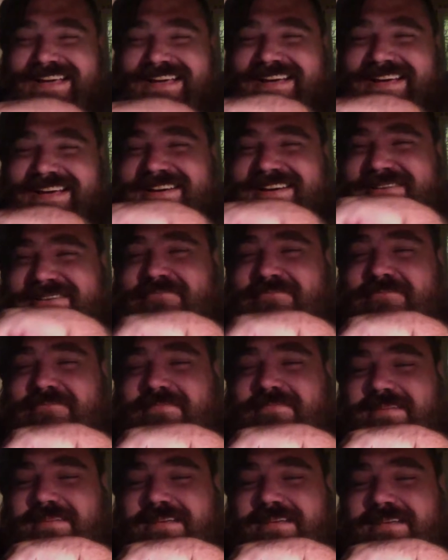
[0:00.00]

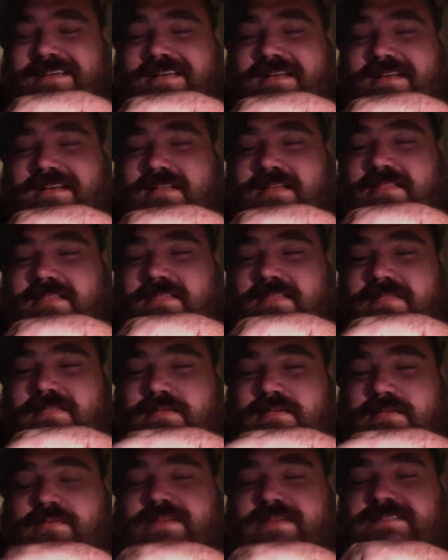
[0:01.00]
Um,
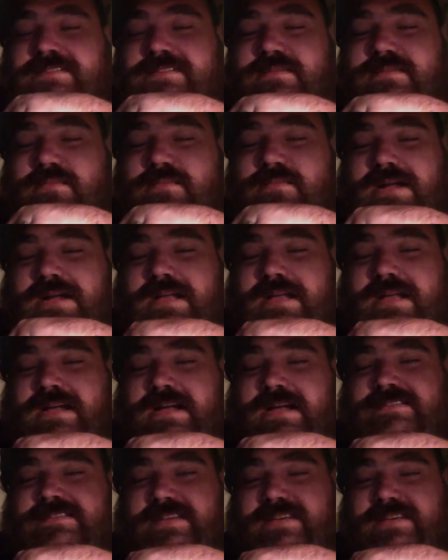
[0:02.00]
the reason why
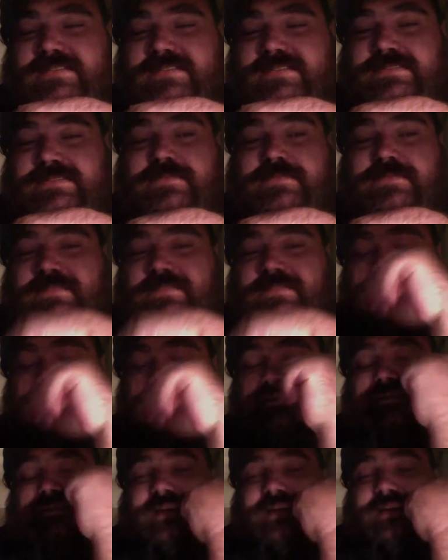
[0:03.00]
I saw this movie the
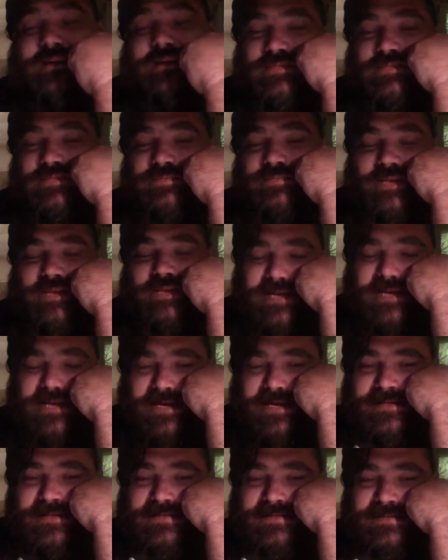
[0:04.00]
first time was
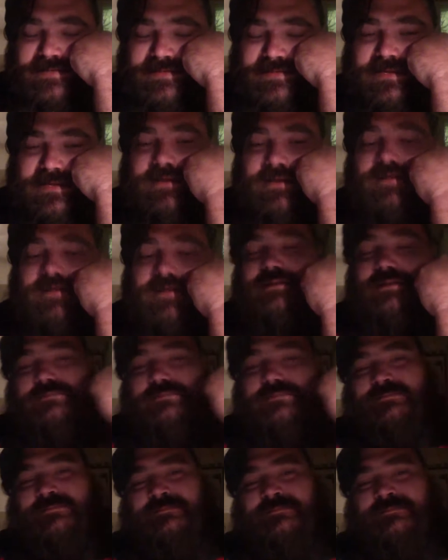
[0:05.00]
because
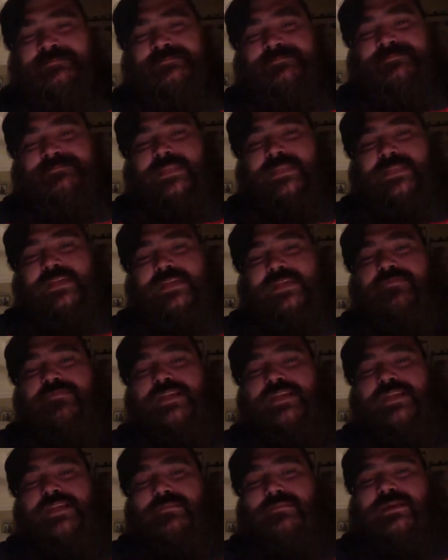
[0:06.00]
a
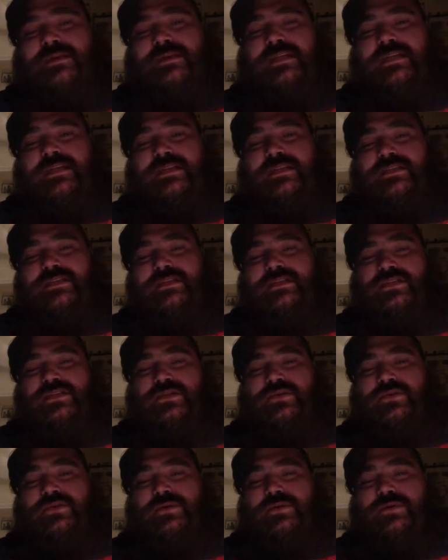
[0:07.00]
friend of mine
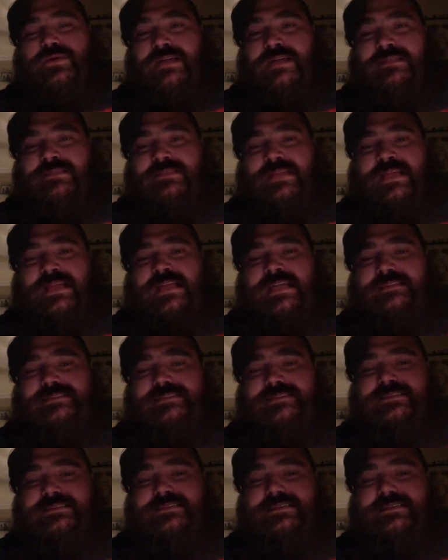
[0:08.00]
knew I
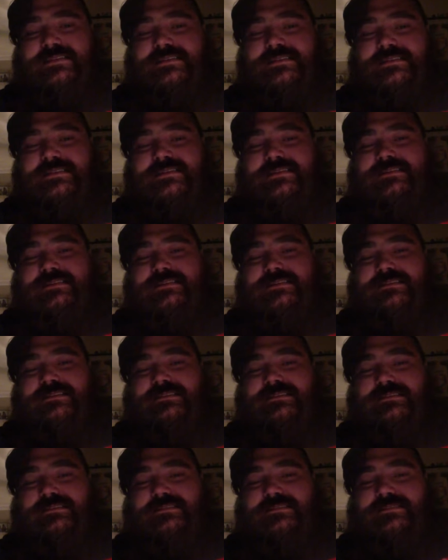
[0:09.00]
liked
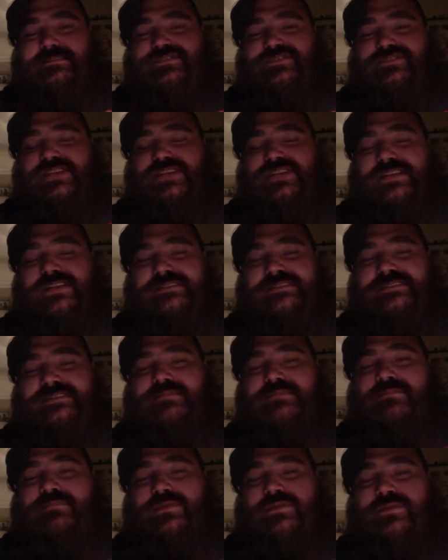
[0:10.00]
just
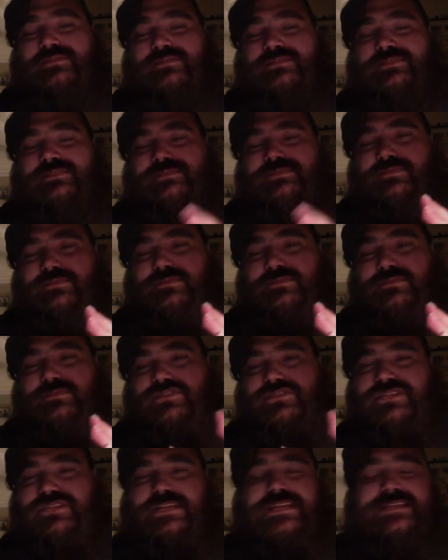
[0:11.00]
the most
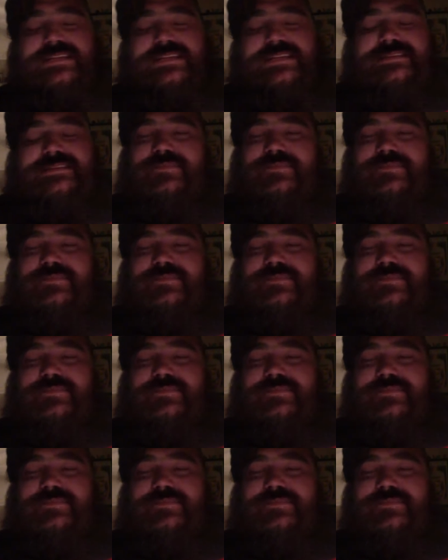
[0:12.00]
cheesy,